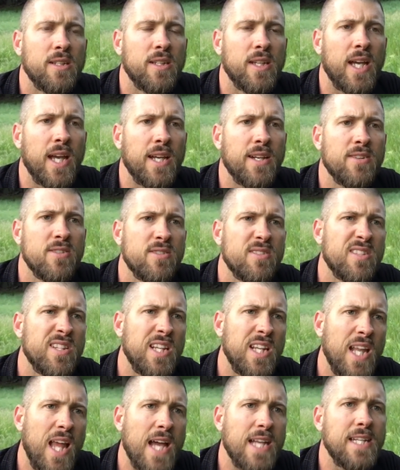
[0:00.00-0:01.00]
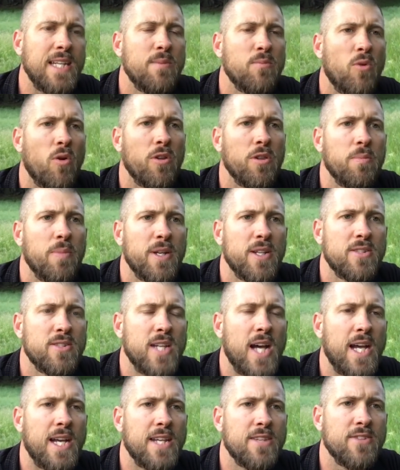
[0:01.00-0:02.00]
and slightly more on the bitter
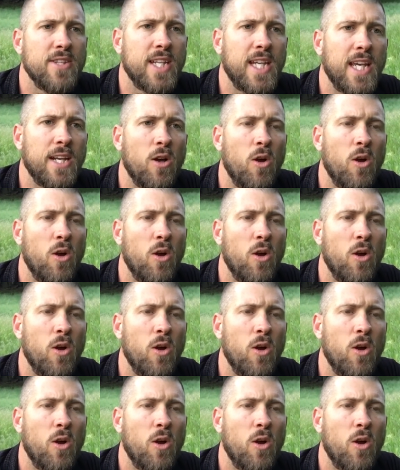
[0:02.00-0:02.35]
side as they get